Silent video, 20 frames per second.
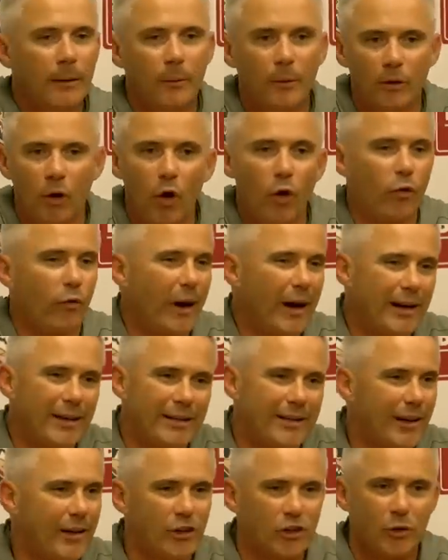with all the right
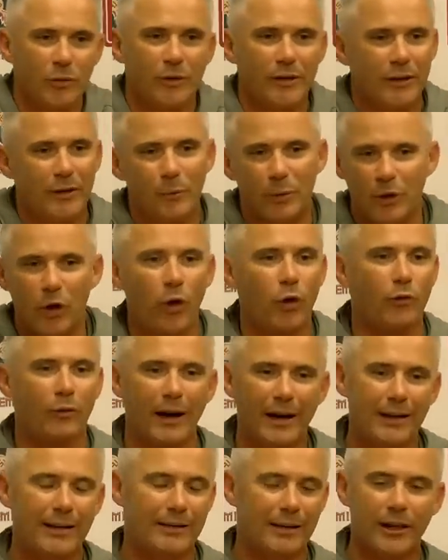intention, with all the
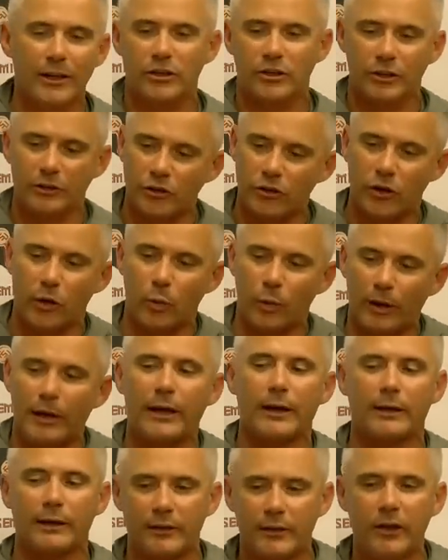right intentions, you know, we got
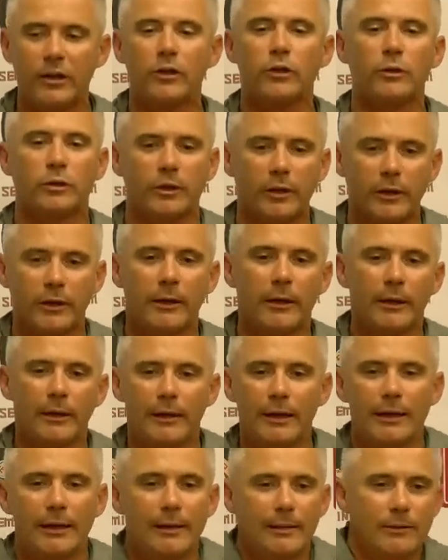to continue
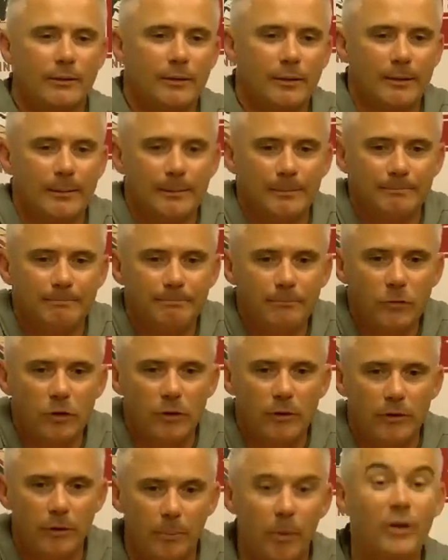uh, to,
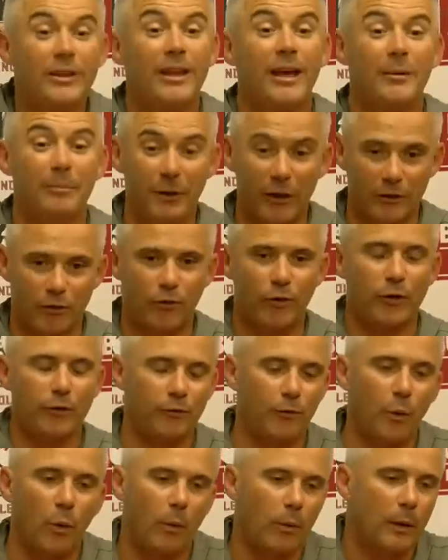to to put that best foot
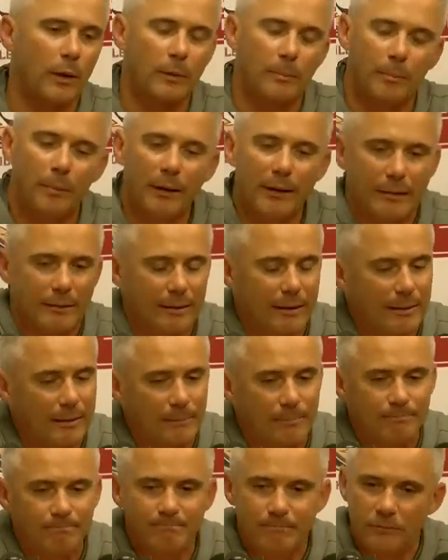forward. But
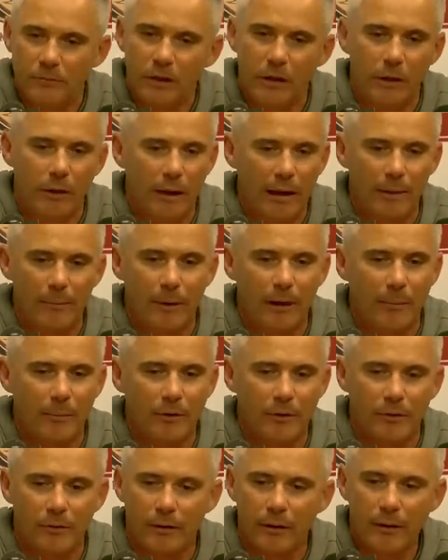um, you know, I'm, I'm
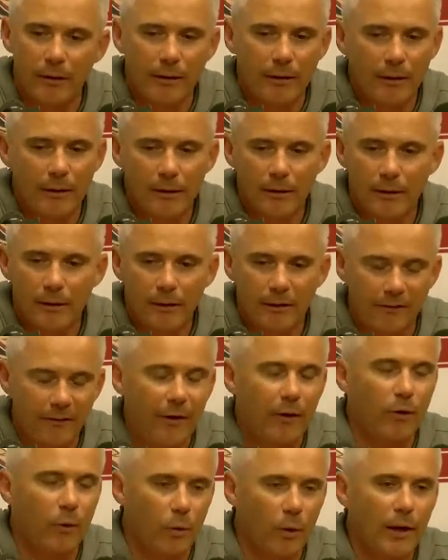just. They
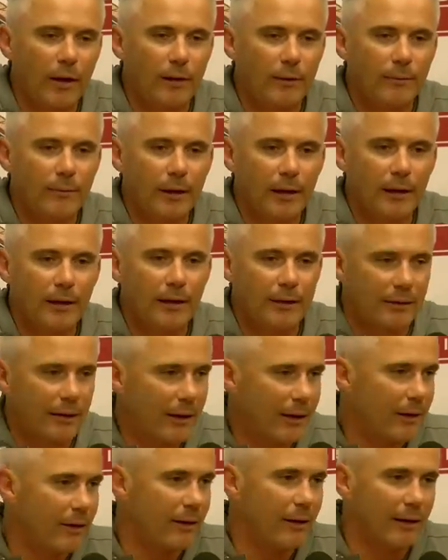found a way, and at the
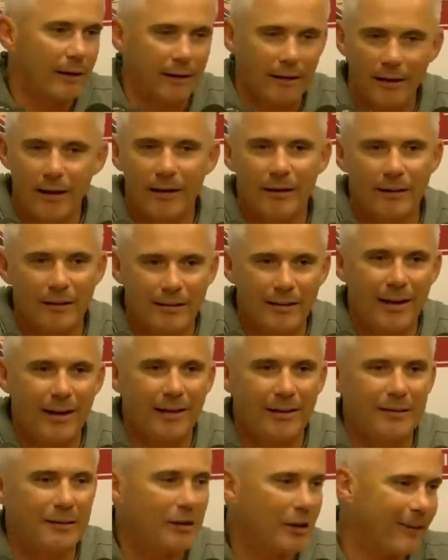end of the, at the end of the
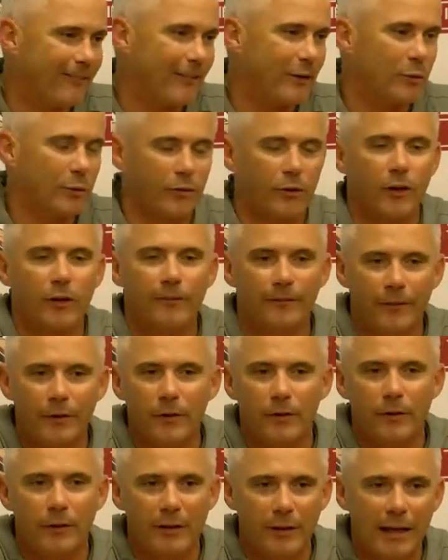day, the defense was on the
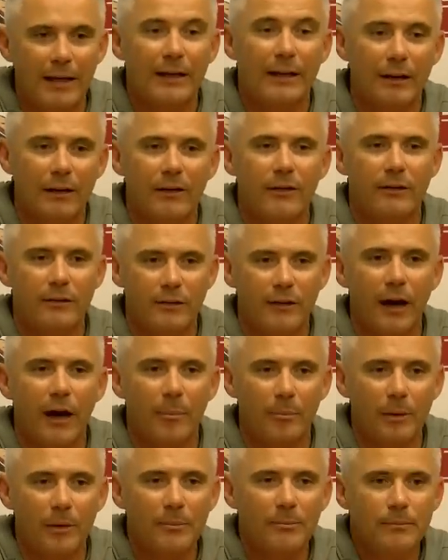field, and they needed a
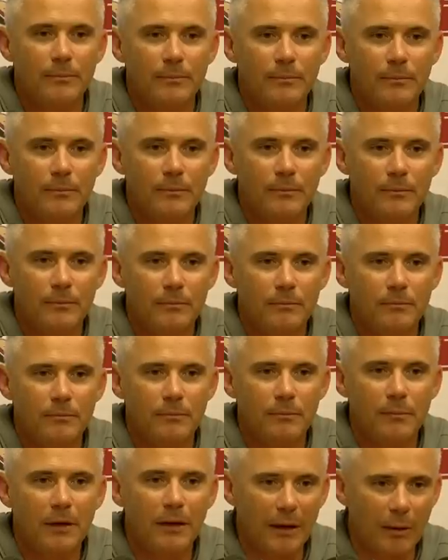stop,
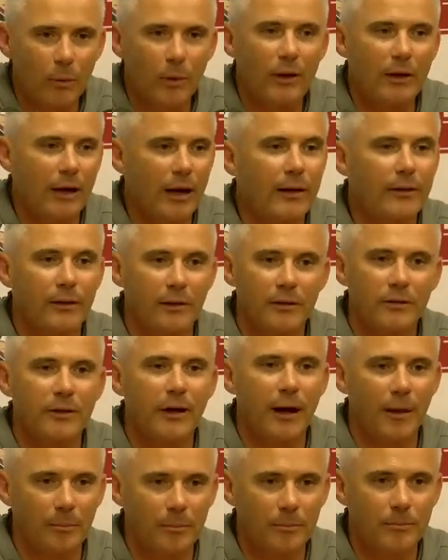and they went and got that
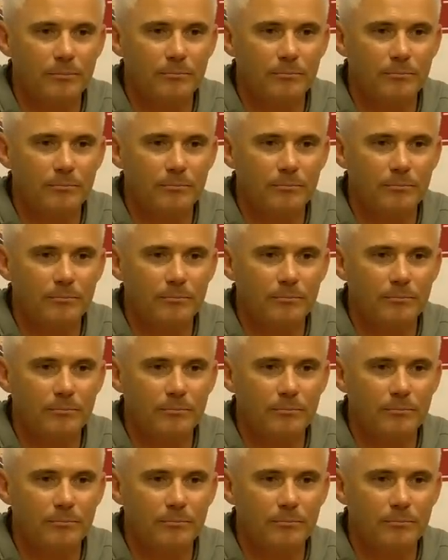stop.